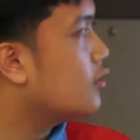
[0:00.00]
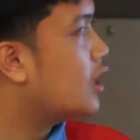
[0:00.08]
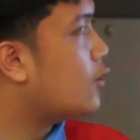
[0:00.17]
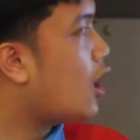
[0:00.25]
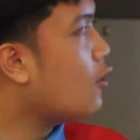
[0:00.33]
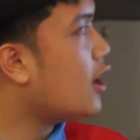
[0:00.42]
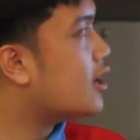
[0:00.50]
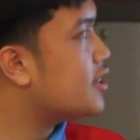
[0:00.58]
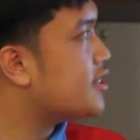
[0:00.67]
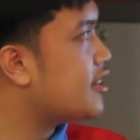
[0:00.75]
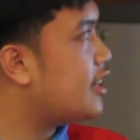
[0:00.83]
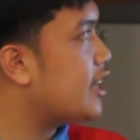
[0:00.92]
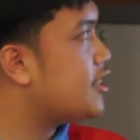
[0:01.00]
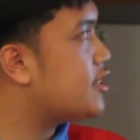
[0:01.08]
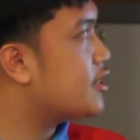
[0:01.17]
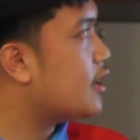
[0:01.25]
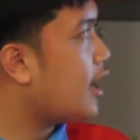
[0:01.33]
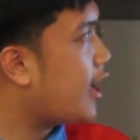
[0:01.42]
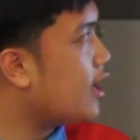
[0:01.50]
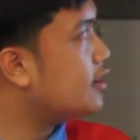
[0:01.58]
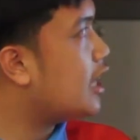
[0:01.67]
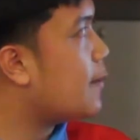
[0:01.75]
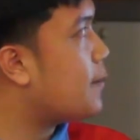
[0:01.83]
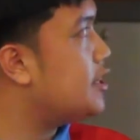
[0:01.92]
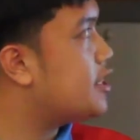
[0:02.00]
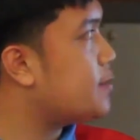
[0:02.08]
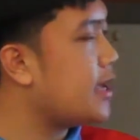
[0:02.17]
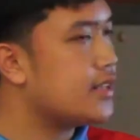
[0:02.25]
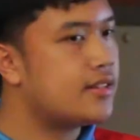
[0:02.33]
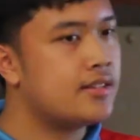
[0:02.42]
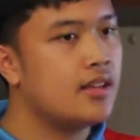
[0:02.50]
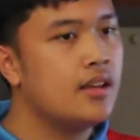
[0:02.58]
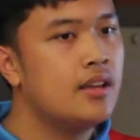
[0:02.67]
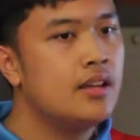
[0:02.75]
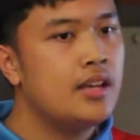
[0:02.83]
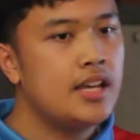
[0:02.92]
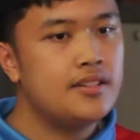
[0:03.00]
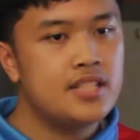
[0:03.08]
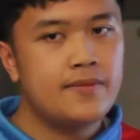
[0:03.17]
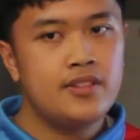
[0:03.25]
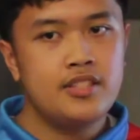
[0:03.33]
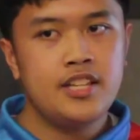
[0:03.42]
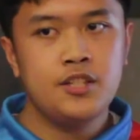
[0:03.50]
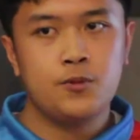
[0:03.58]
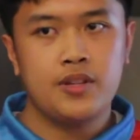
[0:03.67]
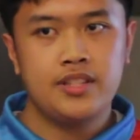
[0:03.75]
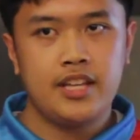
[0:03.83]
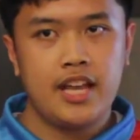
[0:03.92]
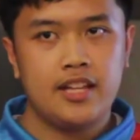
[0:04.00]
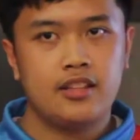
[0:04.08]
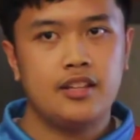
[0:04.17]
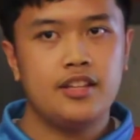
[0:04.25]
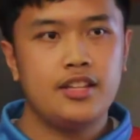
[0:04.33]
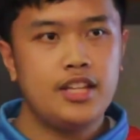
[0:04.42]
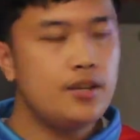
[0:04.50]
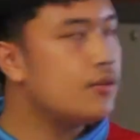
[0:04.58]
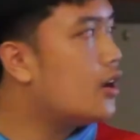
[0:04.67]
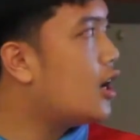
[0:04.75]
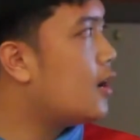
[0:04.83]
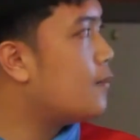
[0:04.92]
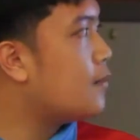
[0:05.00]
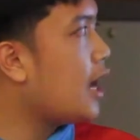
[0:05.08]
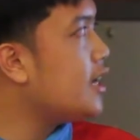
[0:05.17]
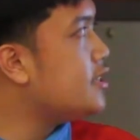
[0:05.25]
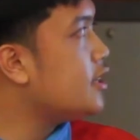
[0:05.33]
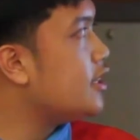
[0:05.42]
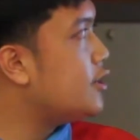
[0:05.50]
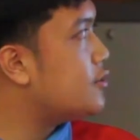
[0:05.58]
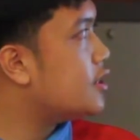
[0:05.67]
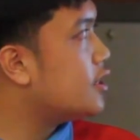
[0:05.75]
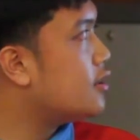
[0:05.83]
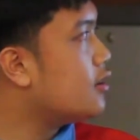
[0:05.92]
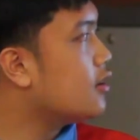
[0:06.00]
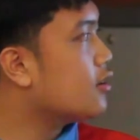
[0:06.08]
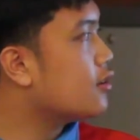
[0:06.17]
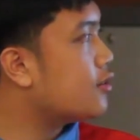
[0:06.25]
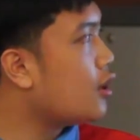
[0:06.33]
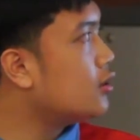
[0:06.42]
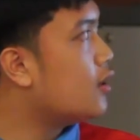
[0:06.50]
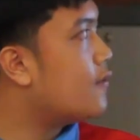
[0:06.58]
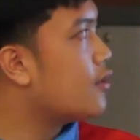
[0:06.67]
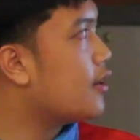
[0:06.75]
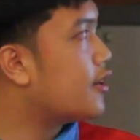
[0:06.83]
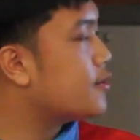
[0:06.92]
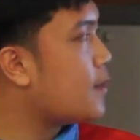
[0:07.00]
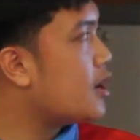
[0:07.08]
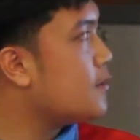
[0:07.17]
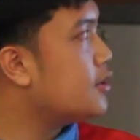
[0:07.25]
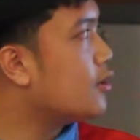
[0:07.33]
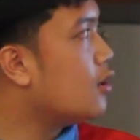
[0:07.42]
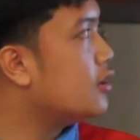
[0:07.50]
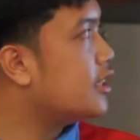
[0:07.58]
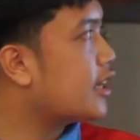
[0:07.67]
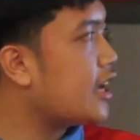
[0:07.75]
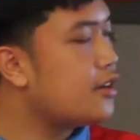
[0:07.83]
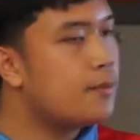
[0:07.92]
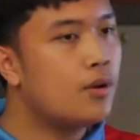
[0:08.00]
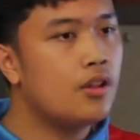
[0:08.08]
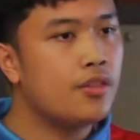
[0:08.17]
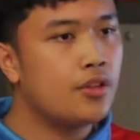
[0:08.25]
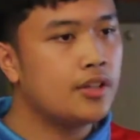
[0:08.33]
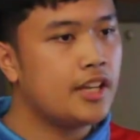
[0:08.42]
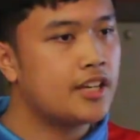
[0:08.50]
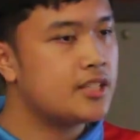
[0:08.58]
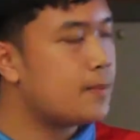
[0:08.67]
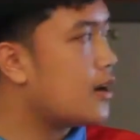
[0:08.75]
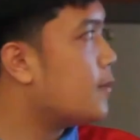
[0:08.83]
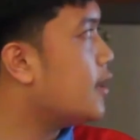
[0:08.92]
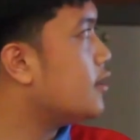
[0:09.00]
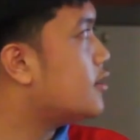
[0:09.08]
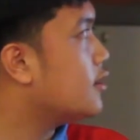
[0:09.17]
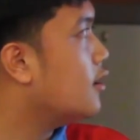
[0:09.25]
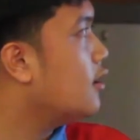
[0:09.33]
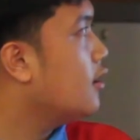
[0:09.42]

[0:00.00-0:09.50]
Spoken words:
Now, how are satellites held up in space? In 1728, Isaac Newton thought of an experiment called the cannonball thought experiment.